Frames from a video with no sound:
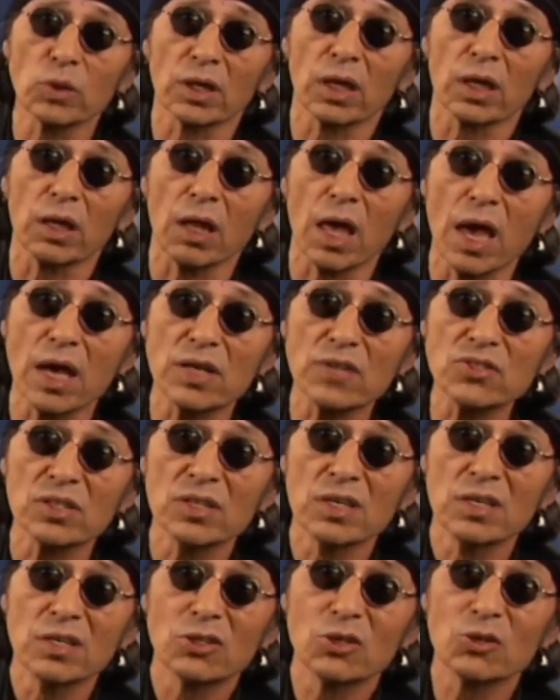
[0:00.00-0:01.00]
class,
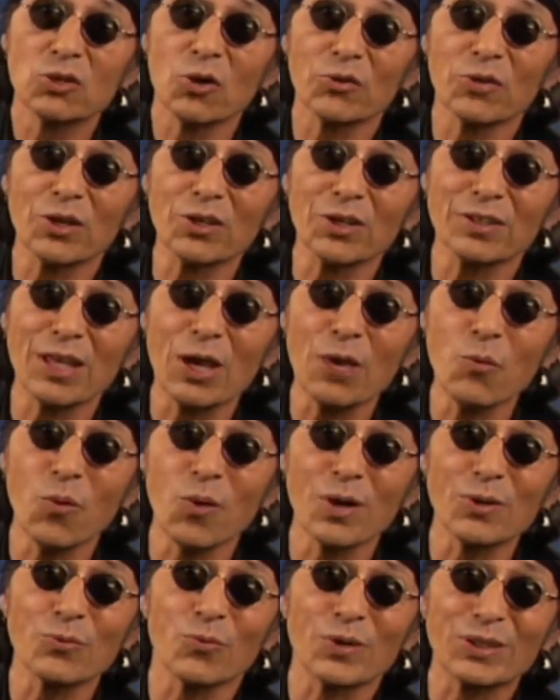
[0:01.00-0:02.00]
you know, they, they
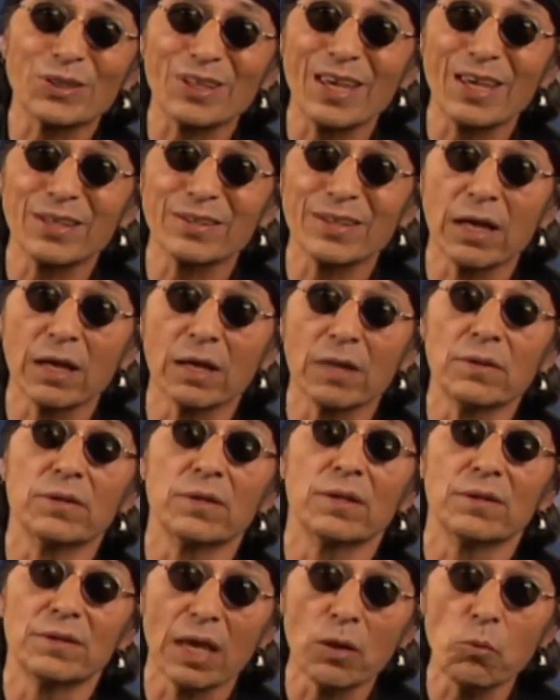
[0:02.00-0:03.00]
want what they, they,
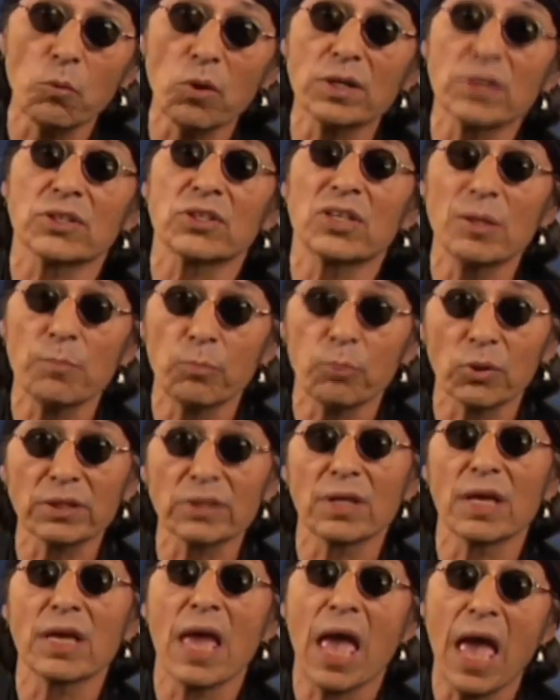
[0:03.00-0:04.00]
they want to keep what
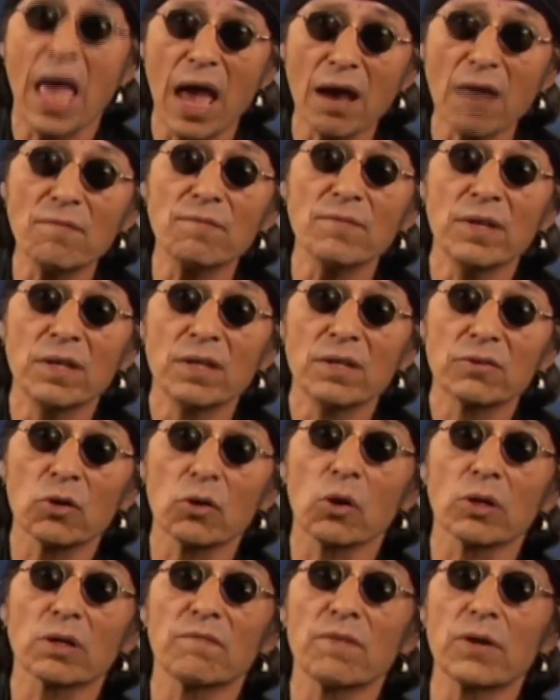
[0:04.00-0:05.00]
they have. They're
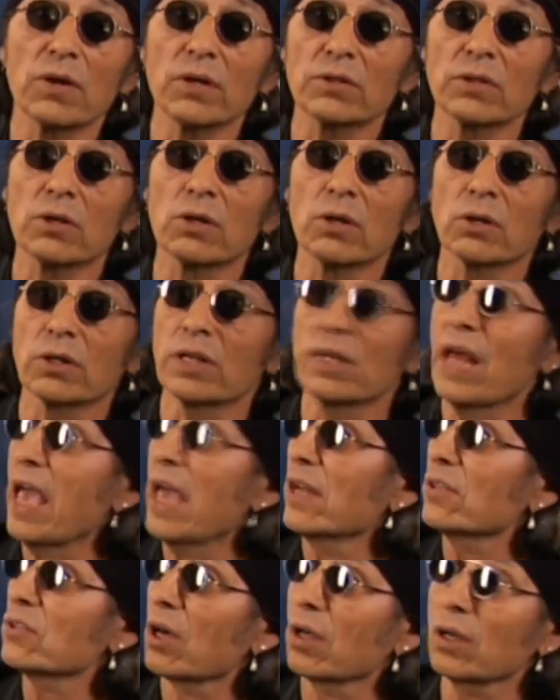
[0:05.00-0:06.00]
on a very, they're on an
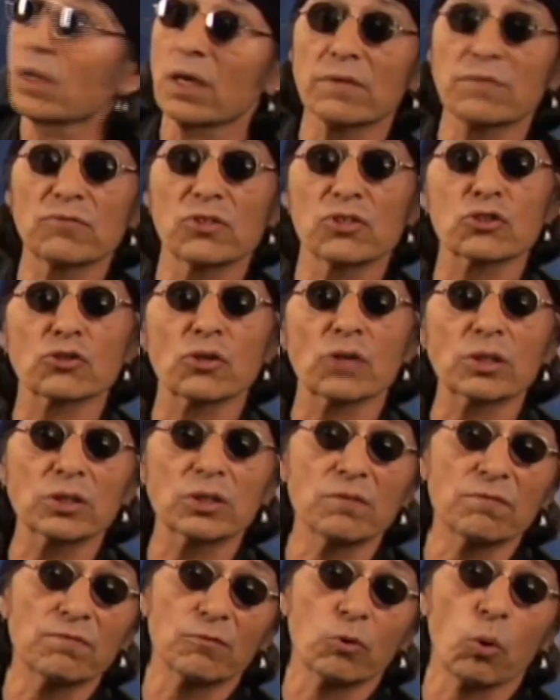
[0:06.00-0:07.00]
anti-life
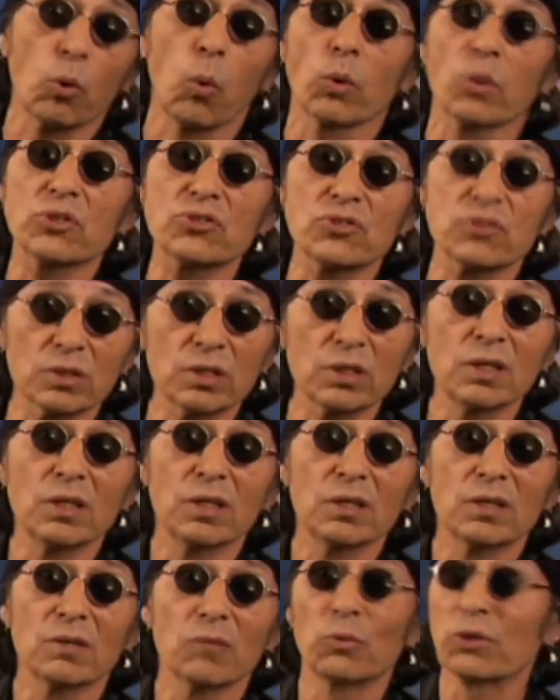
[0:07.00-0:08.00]
destructive course
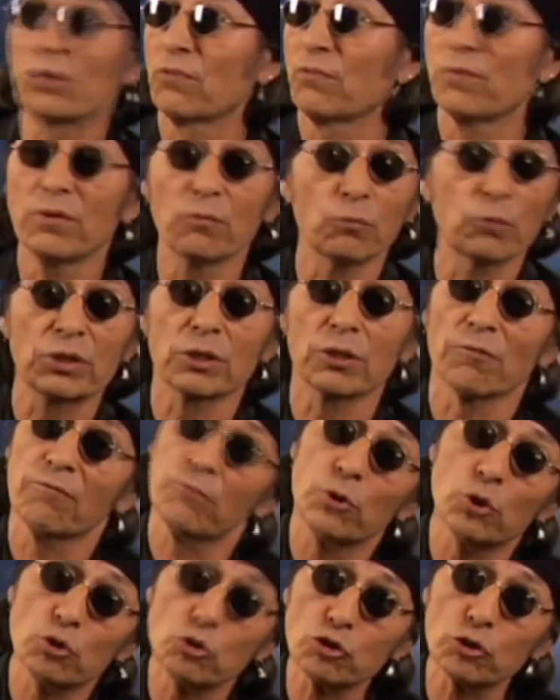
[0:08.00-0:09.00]
with with the
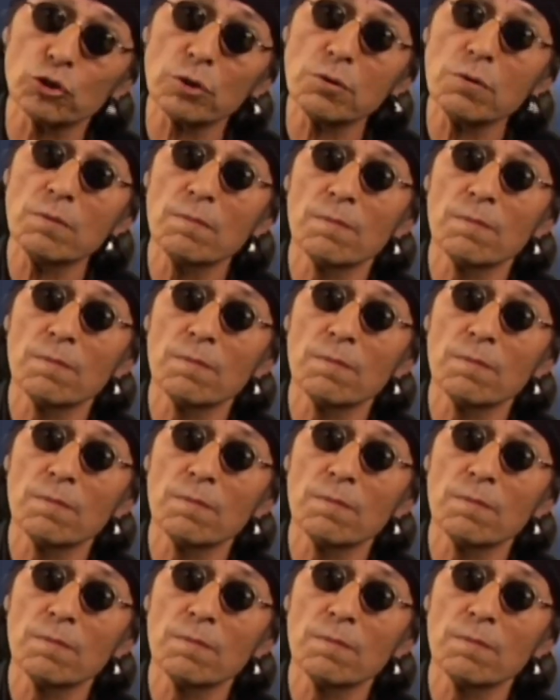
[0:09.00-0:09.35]
future.